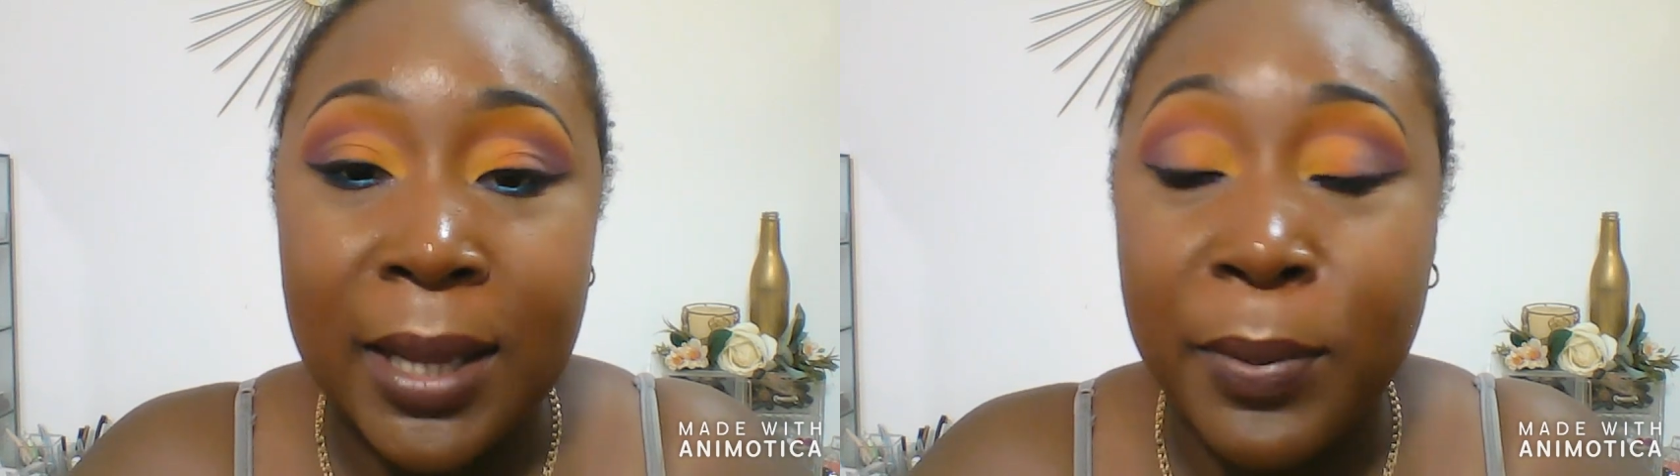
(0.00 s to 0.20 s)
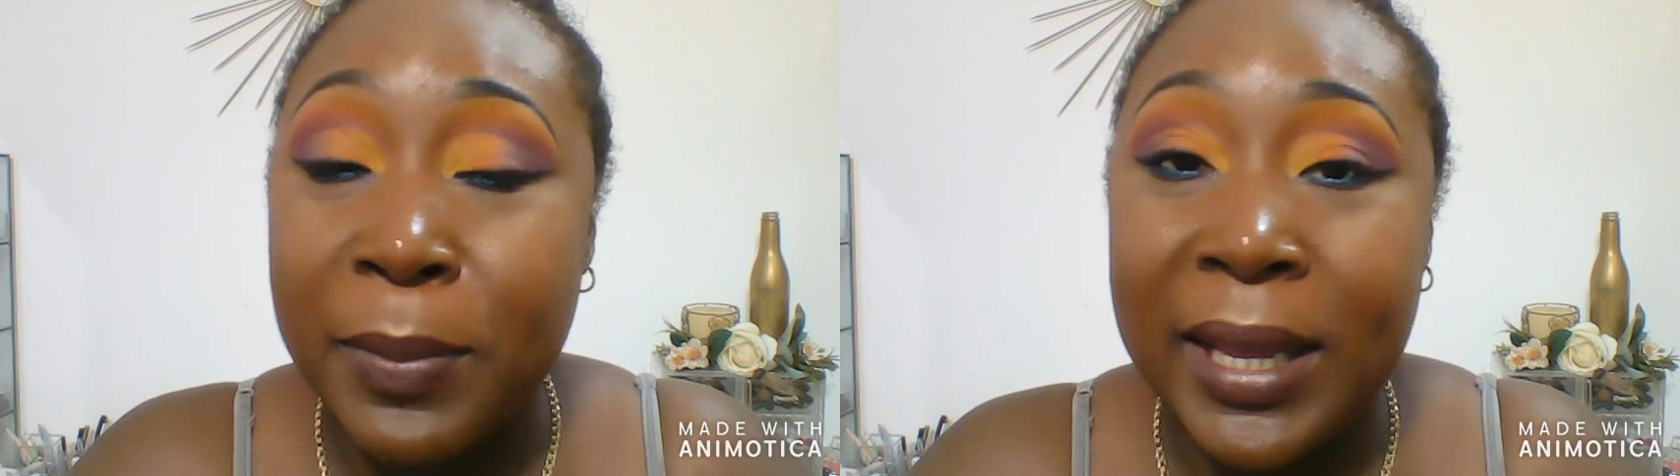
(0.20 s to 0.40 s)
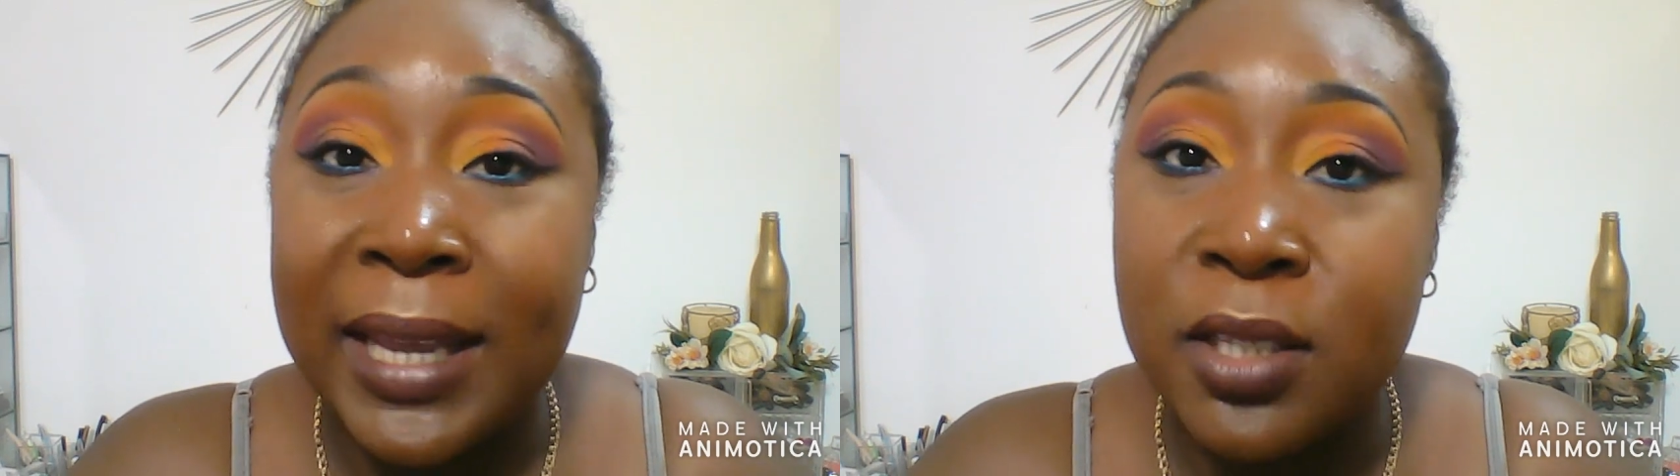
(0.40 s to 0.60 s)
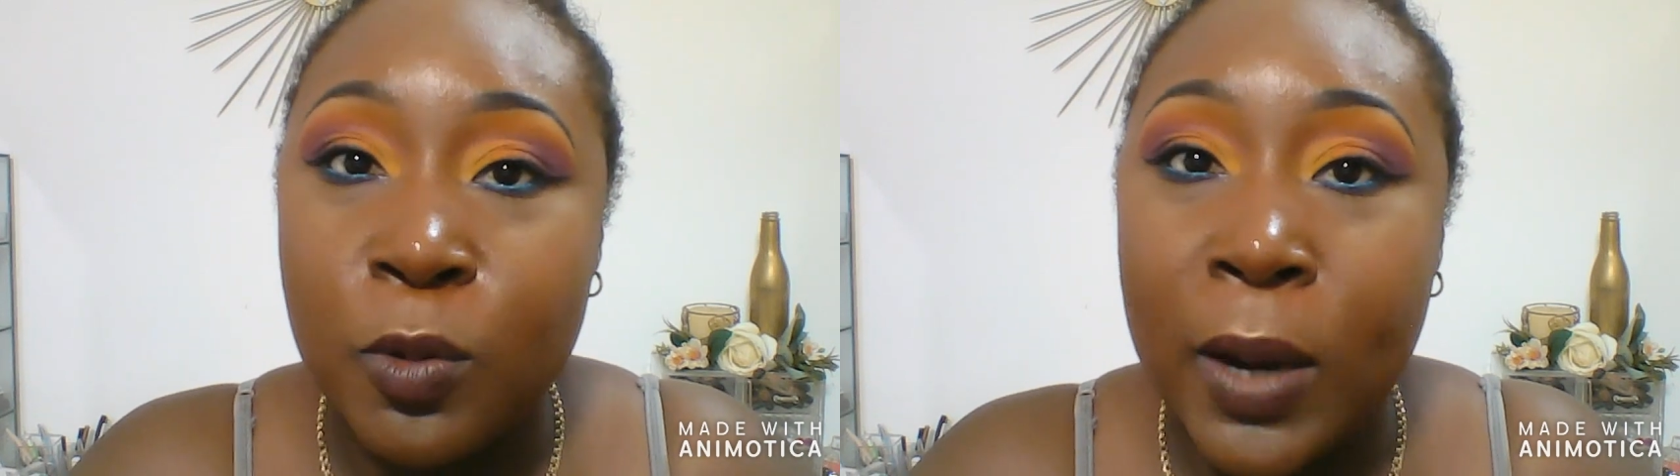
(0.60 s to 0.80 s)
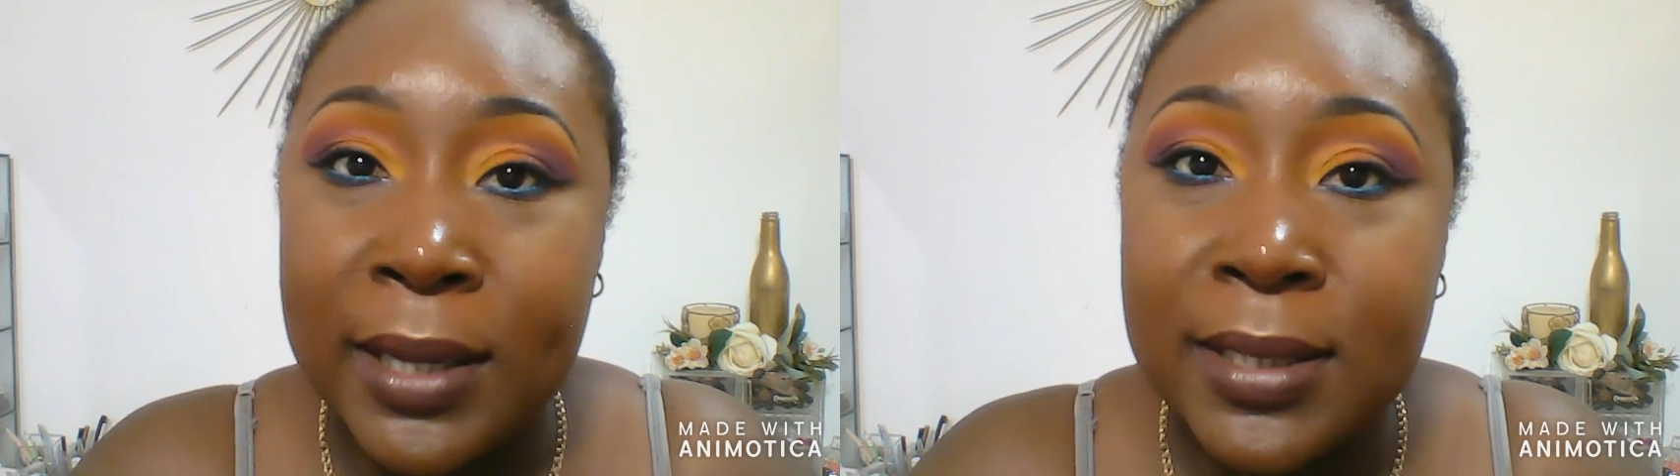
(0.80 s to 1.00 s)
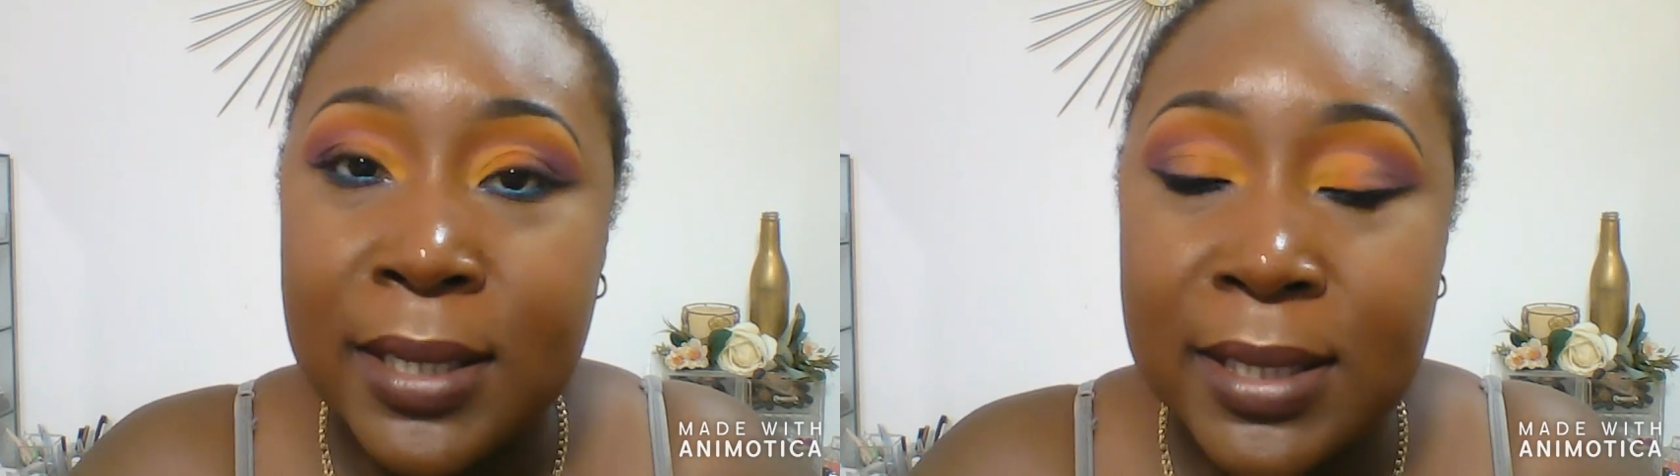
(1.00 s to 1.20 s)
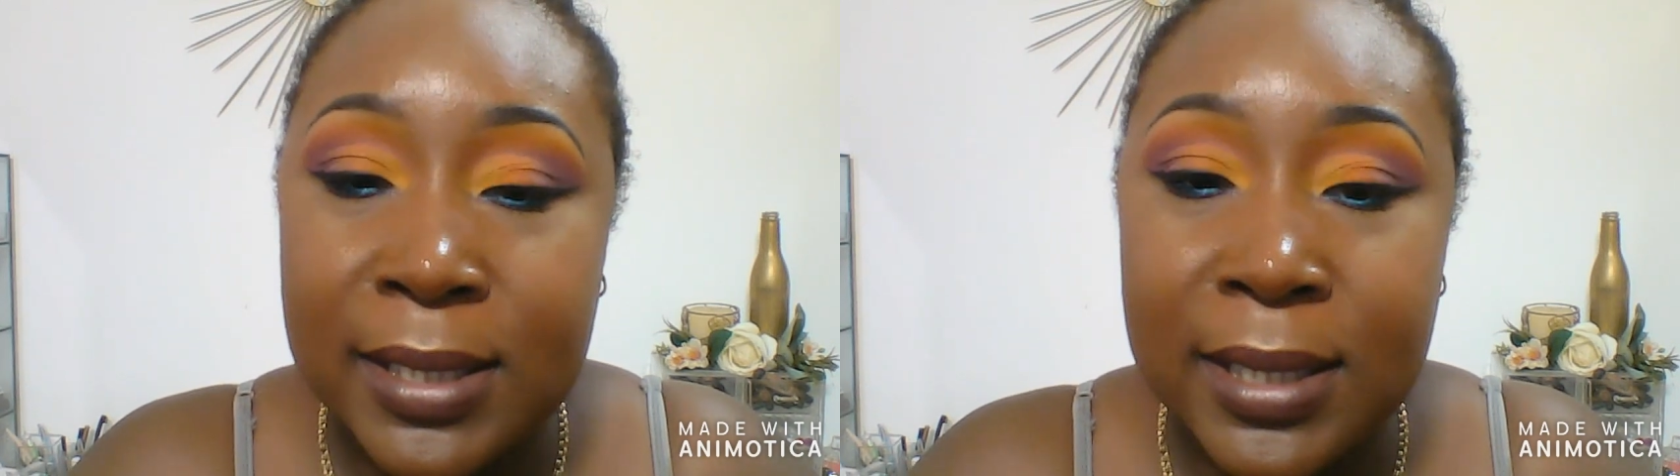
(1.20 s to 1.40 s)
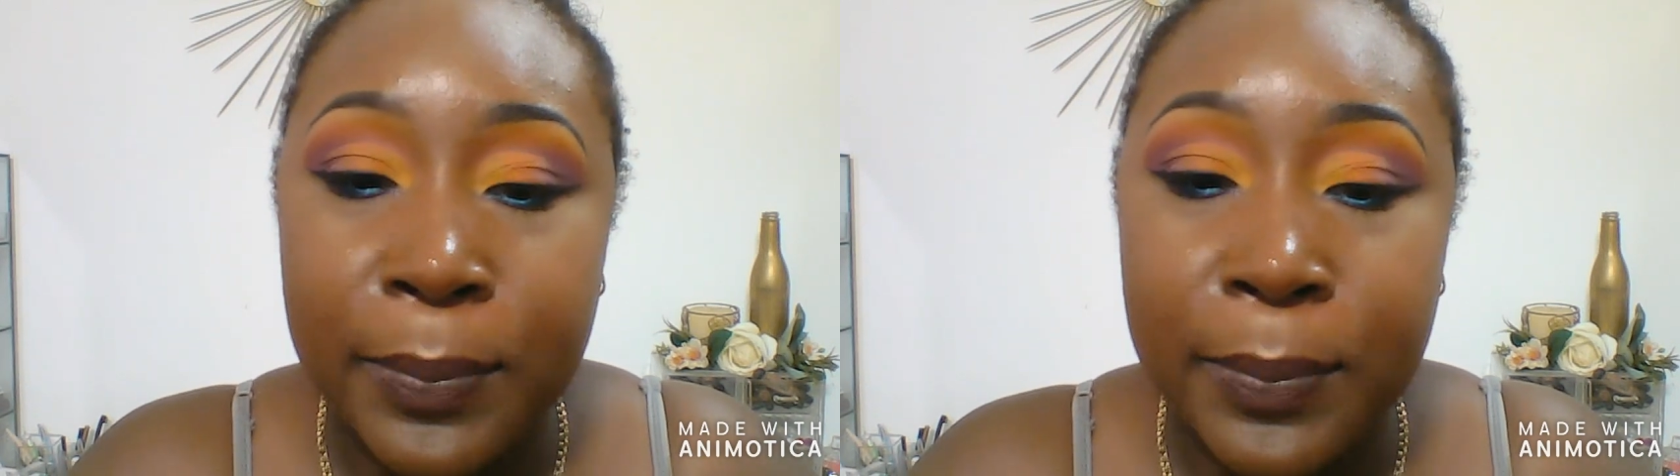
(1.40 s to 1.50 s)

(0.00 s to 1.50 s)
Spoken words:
I probably ate twice since